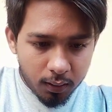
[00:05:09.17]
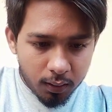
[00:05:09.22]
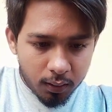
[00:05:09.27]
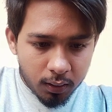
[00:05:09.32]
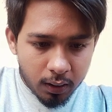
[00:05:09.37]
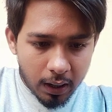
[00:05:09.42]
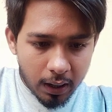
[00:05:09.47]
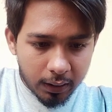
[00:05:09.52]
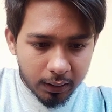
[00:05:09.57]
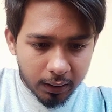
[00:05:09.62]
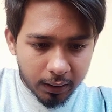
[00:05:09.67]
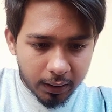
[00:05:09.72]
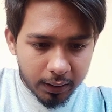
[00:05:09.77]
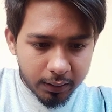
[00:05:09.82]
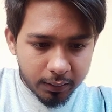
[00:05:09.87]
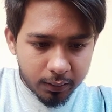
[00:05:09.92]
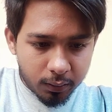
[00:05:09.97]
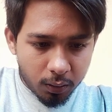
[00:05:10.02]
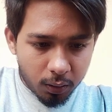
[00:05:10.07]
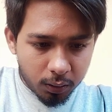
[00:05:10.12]
and the
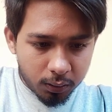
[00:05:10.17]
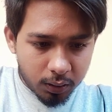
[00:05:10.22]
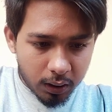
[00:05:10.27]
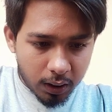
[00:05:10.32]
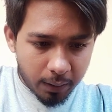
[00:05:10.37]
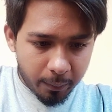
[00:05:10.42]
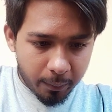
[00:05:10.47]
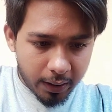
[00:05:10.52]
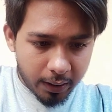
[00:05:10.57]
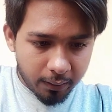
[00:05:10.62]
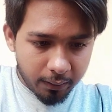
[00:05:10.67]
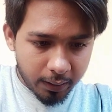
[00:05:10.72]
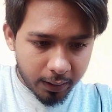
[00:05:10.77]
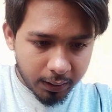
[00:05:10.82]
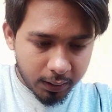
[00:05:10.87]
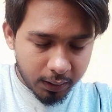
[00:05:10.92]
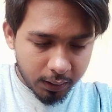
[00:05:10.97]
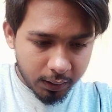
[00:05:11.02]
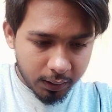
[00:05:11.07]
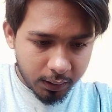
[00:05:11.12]
keystrokes are made
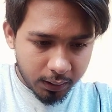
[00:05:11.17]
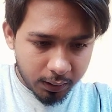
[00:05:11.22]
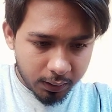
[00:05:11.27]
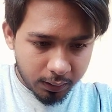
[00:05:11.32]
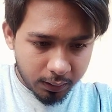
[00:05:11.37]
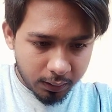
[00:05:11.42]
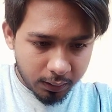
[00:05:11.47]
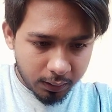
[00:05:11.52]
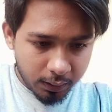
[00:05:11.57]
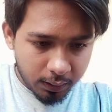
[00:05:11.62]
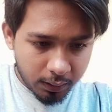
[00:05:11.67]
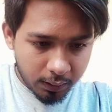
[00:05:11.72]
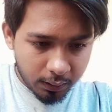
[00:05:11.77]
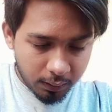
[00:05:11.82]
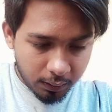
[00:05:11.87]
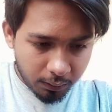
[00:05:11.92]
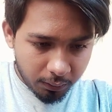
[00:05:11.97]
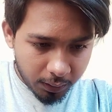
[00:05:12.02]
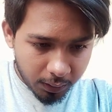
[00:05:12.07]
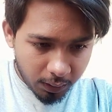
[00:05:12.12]

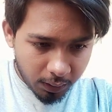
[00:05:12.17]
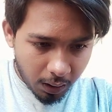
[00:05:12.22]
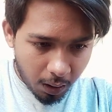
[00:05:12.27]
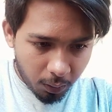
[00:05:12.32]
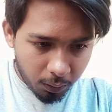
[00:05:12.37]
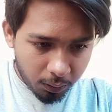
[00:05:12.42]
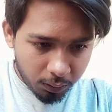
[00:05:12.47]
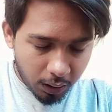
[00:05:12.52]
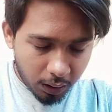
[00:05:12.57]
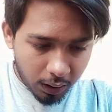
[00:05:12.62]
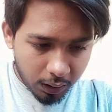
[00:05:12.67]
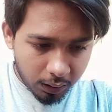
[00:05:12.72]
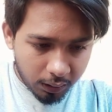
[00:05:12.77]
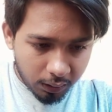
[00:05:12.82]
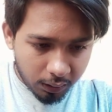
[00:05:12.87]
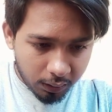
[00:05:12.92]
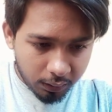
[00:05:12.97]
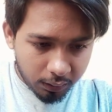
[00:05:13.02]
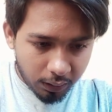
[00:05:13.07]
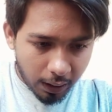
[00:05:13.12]
without
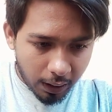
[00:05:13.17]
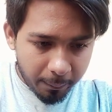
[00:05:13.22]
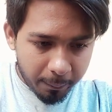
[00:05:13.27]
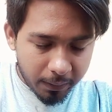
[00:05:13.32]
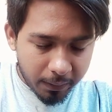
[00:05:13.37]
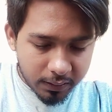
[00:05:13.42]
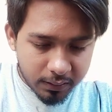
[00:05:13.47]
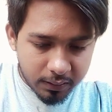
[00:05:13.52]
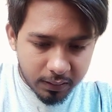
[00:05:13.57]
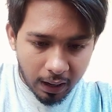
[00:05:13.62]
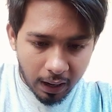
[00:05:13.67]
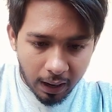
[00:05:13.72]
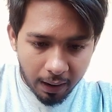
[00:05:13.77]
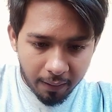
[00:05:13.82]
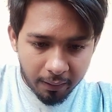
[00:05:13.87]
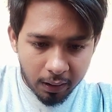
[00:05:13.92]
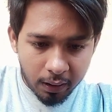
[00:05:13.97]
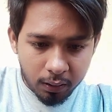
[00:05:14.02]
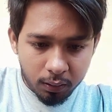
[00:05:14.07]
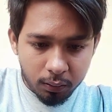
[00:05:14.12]
the typist
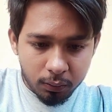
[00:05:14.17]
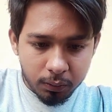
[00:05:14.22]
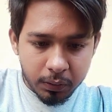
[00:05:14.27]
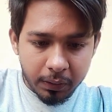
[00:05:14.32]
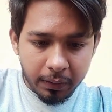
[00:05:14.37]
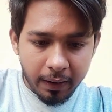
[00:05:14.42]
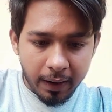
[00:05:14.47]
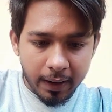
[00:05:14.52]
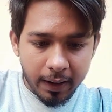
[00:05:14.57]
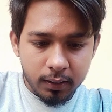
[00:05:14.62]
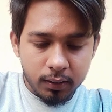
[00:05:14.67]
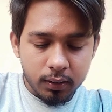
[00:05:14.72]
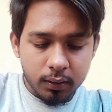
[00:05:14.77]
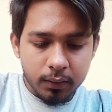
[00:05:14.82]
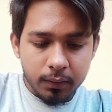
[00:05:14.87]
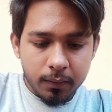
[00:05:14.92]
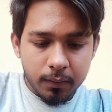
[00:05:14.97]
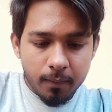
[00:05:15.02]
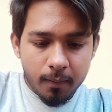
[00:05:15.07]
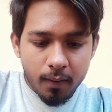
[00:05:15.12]
having to stretch.
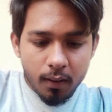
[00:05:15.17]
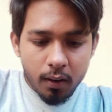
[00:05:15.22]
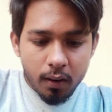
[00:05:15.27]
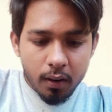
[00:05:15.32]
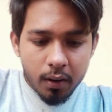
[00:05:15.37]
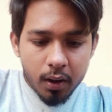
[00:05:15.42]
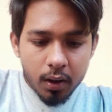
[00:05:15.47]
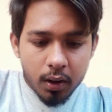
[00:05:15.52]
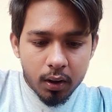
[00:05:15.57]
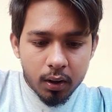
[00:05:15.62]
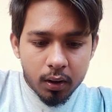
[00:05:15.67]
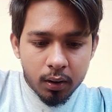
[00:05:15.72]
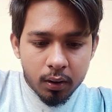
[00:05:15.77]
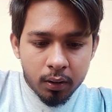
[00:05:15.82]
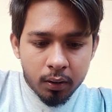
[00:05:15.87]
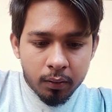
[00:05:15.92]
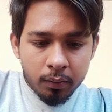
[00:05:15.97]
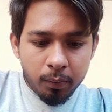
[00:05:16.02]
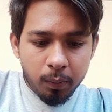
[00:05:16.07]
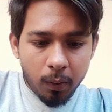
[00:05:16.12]

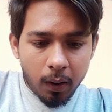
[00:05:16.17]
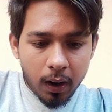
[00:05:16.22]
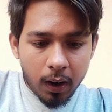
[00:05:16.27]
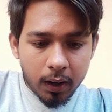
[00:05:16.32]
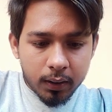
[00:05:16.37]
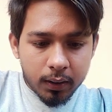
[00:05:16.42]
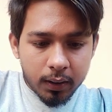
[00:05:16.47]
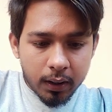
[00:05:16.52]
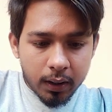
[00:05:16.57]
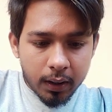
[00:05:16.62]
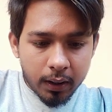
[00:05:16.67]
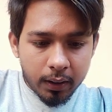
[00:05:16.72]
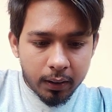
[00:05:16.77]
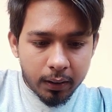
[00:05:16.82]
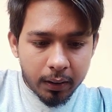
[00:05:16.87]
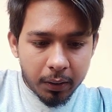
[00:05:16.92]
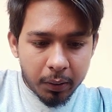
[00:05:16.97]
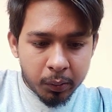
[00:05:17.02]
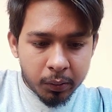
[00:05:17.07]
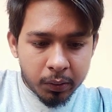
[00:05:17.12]
For their
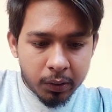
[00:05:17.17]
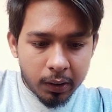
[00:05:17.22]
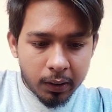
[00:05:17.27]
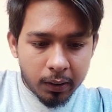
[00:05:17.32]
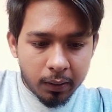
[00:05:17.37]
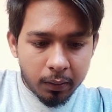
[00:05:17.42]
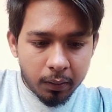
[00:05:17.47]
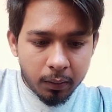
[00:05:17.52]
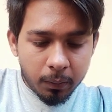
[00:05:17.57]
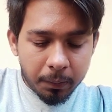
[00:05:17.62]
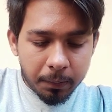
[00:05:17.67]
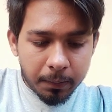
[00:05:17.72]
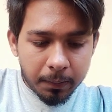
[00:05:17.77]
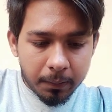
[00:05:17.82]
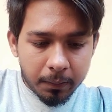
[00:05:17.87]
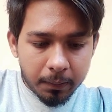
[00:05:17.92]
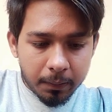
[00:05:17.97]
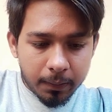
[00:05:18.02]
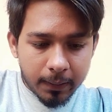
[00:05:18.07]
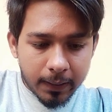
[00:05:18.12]
reducing
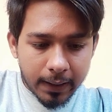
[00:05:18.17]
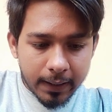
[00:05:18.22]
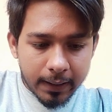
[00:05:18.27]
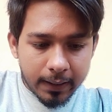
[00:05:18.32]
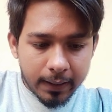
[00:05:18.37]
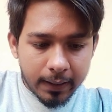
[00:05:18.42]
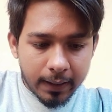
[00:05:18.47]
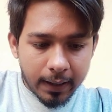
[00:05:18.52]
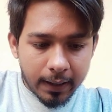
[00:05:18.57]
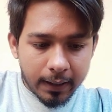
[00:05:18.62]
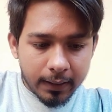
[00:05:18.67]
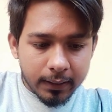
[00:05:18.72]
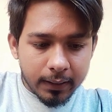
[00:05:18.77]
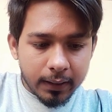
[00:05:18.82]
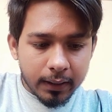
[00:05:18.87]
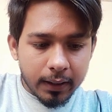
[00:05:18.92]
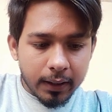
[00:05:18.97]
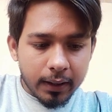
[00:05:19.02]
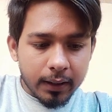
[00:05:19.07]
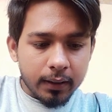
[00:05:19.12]
fighting and
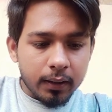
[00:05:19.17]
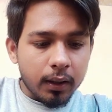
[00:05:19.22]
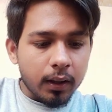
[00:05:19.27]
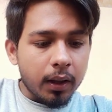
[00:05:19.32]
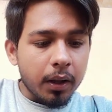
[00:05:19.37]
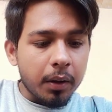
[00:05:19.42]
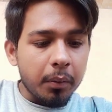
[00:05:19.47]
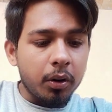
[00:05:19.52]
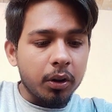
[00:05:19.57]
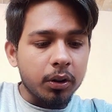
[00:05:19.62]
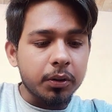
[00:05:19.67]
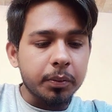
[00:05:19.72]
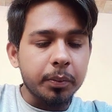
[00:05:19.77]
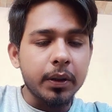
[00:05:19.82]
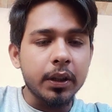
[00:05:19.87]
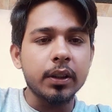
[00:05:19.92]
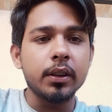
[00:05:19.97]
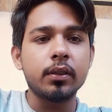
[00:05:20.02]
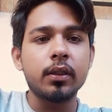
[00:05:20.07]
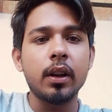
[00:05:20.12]
increasing keyboard speed,
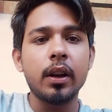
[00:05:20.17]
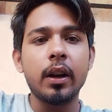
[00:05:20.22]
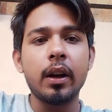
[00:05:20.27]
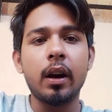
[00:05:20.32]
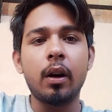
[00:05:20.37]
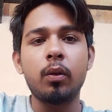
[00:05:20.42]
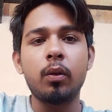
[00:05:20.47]
this layout